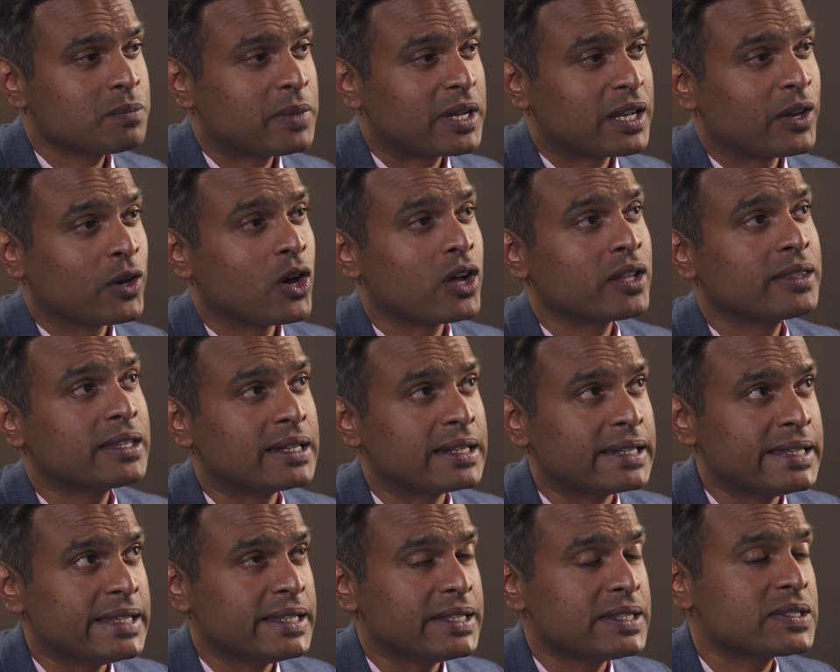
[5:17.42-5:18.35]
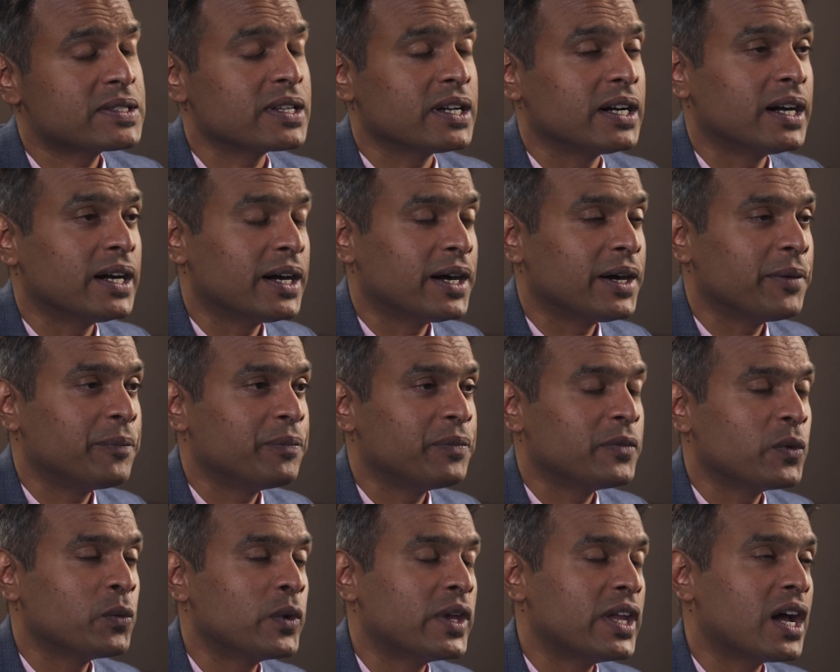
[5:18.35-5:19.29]
but not the least,
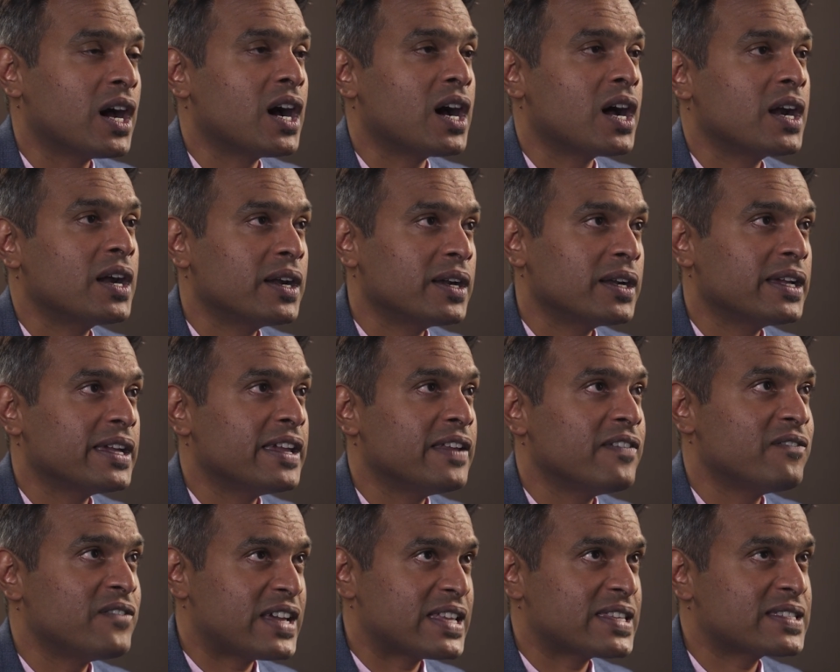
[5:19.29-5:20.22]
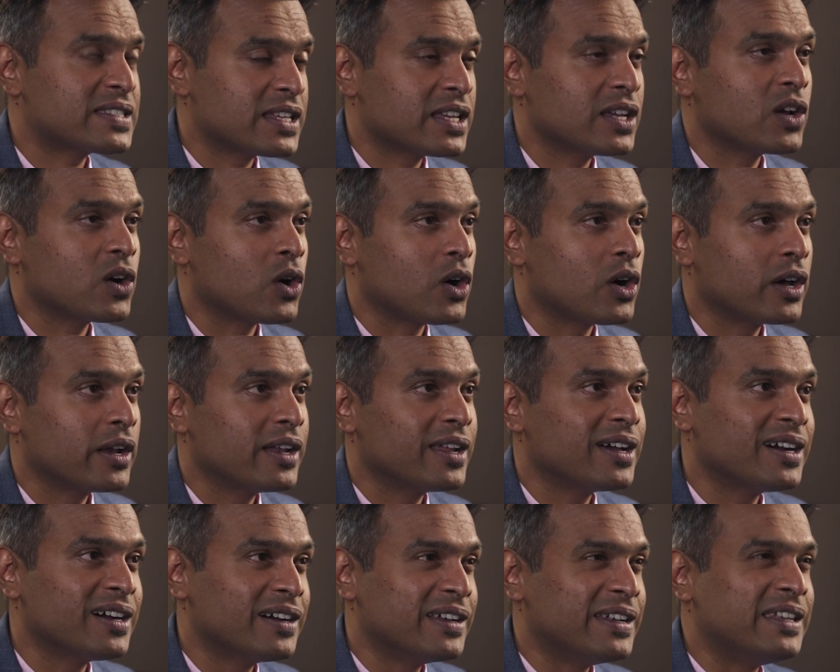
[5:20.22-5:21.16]
we are investing on
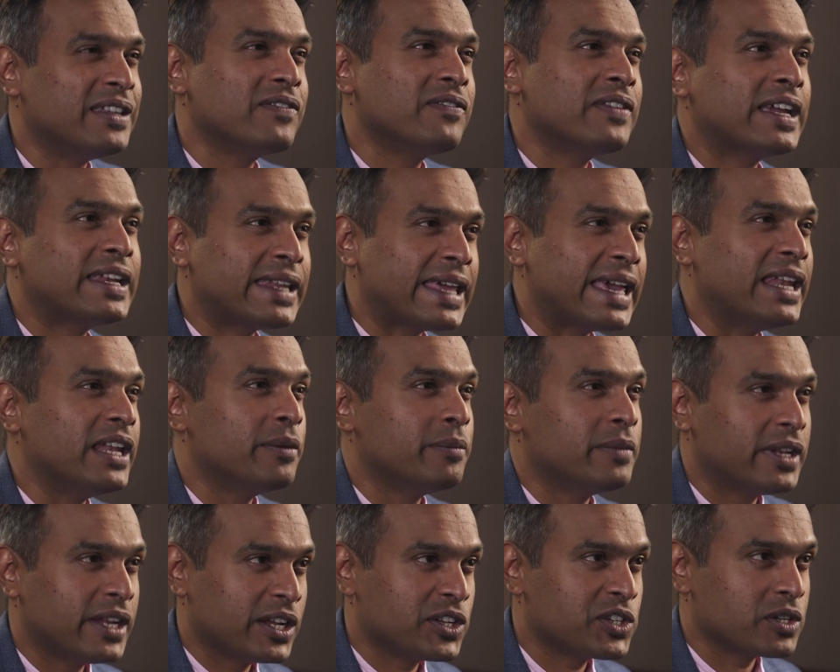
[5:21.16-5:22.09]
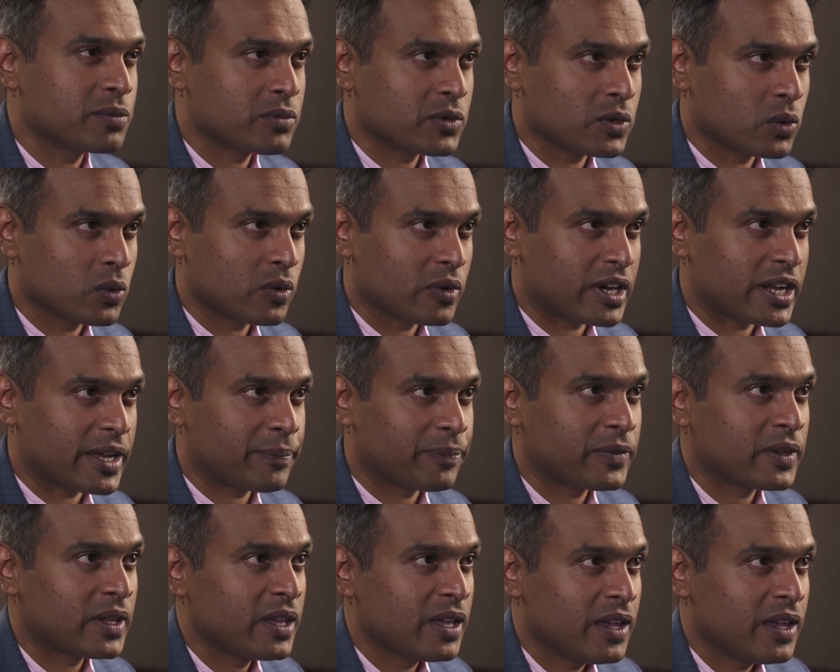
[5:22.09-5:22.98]
a defect elimination program.